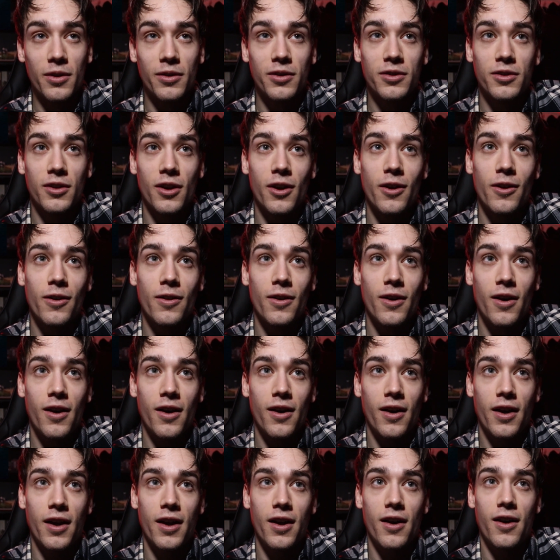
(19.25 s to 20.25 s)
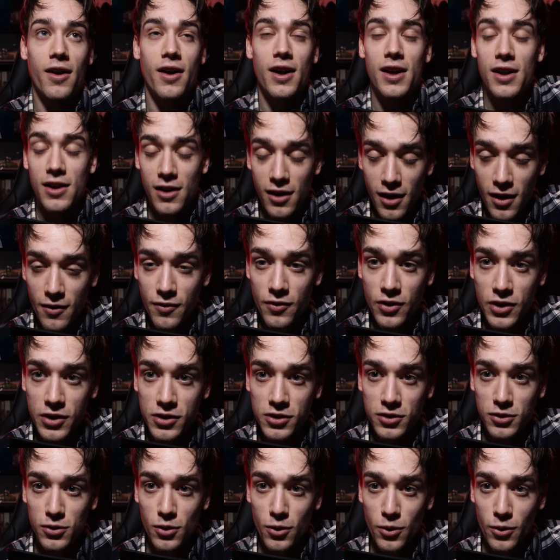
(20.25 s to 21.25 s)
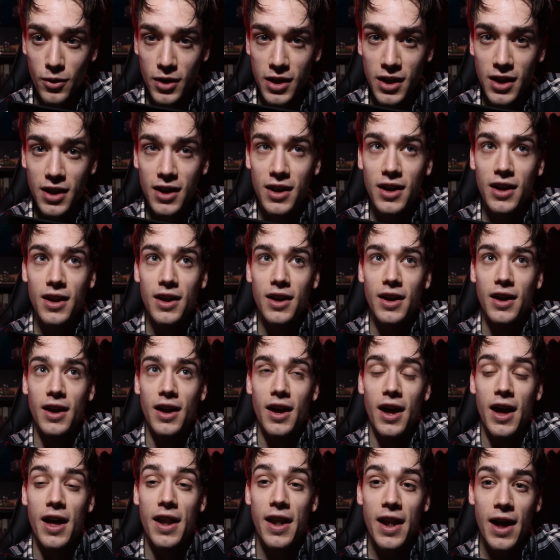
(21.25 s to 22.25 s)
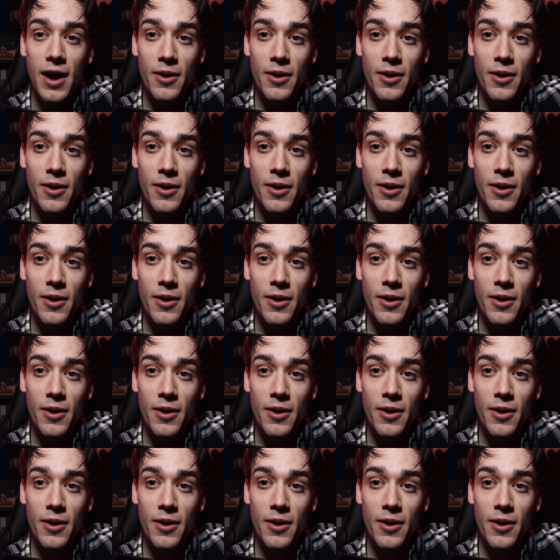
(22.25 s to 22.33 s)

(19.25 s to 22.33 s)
So I love this story. And